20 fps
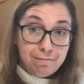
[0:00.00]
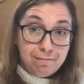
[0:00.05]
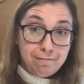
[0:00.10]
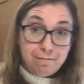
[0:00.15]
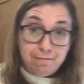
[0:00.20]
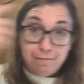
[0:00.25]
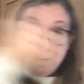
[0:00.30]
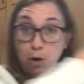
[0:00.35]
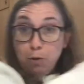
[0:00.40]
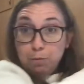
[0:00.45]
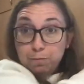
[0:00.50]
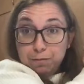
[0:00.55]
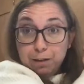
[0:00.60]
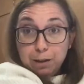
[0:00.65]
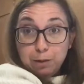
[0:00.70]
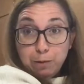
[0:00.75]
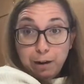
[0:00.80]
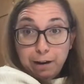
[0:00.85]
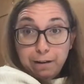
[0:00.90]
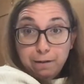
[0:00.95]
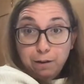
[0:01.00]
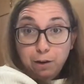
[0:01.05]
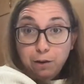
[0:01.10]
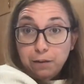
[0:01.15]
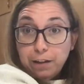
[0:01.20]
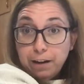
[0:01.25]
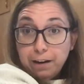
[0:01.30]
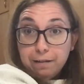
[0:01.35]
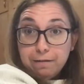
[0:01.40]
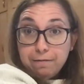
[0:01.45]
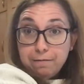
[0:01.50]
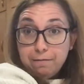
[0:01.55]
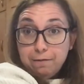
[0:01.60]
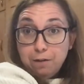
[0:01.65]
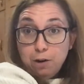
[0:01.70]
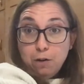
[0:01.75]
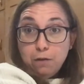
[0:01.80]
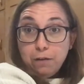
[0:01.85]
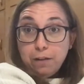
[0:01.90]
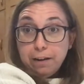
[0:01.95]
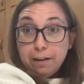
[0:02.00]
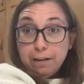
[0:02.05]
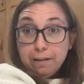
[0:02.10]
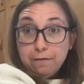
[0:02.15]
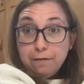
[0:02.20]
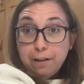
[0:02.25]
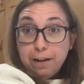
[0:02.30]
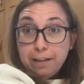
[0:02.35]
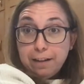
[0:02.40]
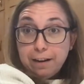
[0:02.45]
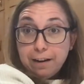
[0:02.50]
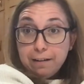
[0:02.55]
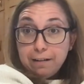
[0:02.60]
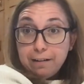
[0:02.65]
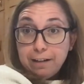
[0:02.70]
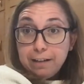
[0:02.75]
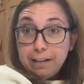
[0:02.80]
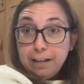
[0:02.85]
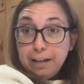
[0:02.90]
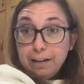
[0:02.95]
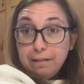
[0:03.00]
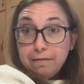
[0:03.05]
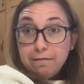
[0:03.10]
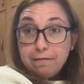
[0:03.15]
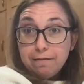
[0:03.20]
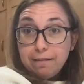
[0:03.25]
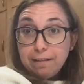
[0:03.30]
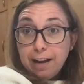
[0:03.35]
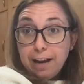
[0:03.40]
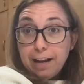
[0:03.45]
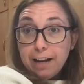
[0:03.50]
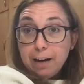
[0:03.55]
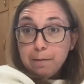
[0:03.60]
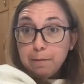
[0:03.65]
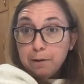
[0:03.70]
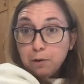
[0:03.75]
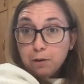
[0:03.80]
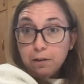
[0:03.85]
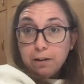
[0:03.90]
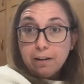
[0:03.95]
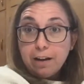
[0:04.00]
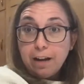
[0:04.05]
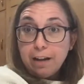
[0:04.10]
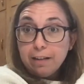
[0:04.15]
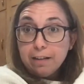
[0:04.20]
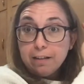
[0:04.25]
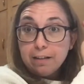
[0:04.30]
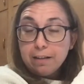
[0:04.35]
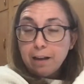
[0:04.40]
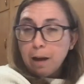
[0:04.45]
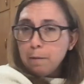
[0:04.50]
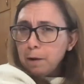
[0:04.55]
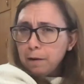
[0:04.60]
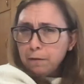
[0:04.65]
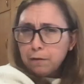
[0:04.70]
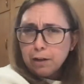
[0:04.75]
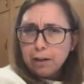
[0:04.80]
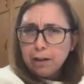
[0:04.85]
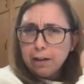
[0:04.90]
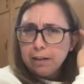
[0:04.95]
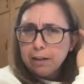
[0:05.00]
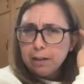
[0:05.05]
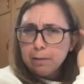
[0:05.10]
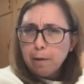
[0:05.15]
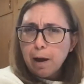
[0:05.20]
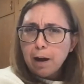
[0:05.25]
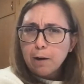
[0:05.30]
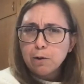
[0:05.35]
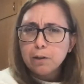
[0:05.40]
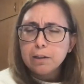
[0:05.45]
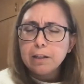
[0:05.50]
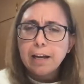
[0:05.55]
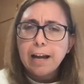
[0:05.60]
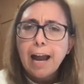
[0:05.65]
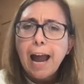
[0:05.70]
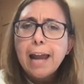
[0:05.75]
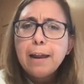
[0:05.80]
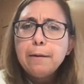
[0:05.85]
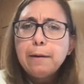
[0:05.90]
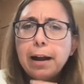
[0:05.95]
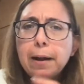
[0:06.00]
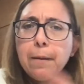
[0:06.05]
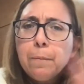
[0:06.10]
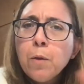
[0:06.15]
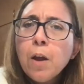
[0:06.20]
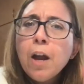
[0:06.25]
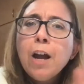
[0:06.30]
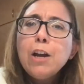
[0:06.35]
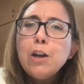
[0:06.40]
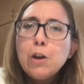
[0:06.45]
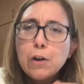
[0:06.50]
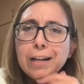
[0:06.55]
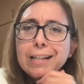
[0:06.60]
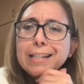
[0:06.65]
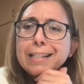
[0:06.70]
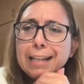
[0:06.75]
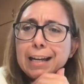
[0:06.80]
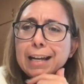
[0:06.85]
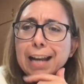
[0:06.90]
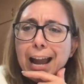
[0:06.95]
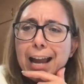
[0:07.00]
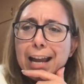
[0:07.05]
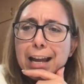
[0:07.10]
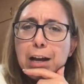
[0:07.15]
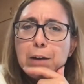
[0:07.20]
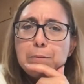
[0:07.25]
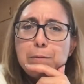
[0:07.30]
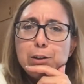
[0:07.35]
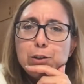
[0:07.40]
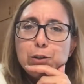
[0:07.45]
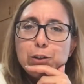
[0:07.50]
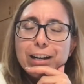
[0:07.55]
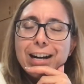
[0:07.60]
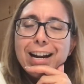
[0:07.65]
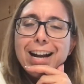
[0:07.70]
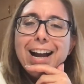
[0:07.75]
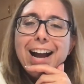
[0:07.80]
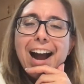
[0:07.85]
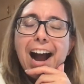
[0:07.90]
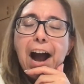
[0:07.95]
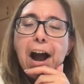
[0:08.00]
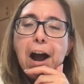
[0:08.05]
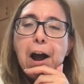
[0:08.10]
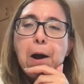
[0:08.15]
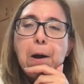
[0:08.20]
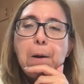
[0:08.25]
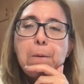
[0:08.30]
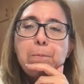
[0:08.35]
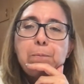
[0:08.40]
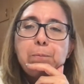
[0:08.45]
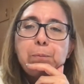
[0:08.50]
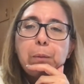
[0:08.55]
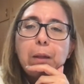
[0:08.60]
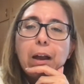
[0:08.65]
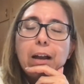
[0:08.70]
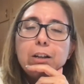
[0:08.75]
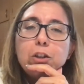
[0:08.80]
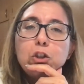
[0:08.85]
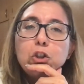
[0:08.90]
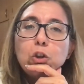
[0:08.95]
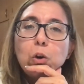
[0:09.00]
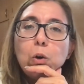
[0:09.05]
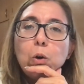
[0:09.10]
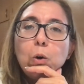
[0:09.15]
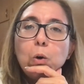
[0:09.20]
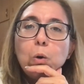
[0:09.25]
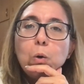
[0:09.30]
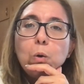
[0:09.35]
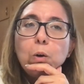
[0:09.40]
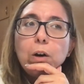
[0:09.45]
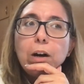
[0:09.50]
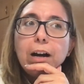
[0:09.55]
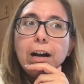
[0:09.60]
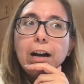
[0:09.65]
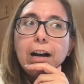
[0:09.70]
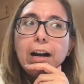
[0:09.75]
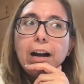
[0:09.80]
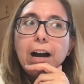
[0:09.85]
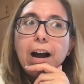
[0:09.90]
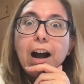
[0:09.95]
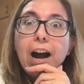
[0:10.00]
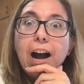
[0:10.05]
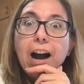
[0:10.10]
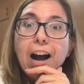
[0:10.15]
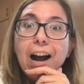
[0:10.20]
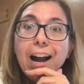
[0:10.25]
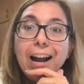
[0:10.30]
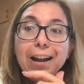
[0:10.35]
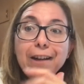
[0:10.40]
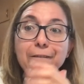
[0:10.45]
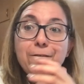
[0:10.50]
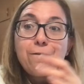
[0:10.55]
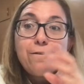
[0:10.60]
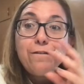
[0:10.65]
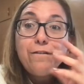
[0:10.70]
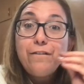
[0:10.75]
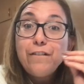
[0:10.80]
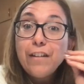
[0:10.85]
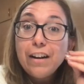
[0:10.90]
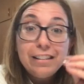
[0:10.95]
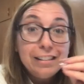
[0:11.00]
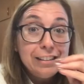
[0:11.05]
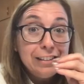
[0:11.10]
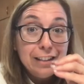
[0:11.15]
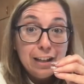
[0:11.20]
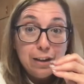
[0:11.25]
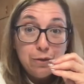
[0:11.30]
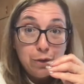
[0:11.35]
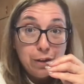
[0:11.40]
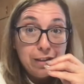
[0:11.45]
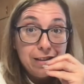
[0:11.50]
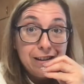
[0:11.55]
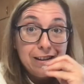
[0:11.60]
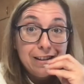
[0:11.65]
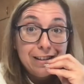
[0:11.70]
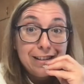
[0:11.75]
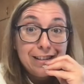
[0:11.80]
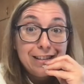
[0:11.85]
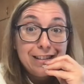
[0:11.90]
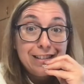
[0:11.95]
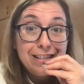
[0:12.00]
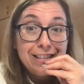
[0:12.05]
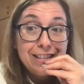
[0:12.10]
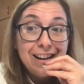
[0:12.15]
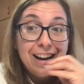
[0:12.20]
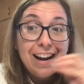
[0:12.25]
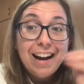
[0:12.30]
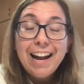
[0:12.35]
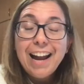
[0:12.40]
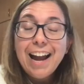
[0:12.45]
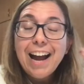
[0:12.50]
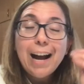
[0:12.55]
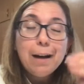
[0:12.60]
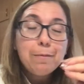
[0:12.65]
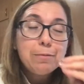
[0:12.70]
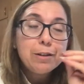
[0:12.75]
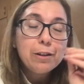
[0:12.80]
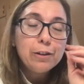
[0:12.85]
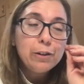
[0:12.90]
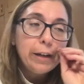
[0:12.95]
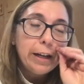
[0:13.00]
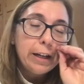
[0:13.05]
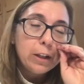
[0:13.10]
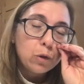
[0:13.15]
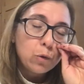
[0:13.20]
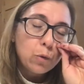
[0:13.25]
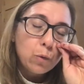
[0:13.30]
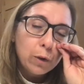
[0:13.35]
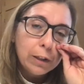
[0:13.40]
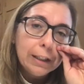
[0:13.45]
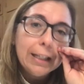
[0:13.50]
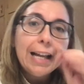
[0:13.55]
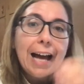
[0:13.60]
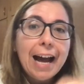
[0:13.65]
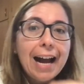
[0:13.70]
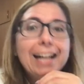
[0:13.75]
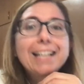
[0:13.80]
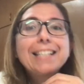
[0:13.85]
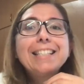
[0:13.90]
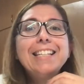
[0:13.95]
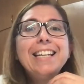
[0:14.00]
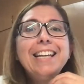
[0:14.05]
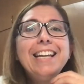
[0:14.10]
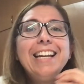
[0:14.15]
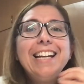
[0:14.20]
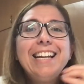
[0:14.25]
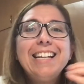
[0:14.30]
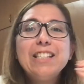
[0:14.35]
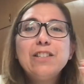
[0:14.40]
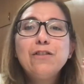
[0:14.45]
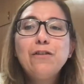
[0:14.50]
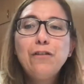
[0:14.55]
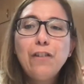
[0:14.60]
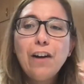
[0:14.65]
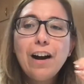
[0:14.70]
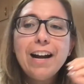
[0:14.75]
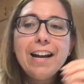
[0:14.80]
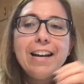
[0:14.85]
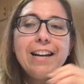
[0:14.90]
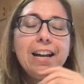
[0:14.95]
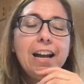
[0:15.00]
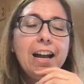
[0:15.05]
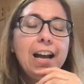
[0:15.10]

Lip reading: Nope, this way, over there, right there. You see it hanging on my door? Okay, I'm not very good at this backwards thing. Anyway, you can see it hanging on my door. So I fell in love with this. It's relaxing, it's fun.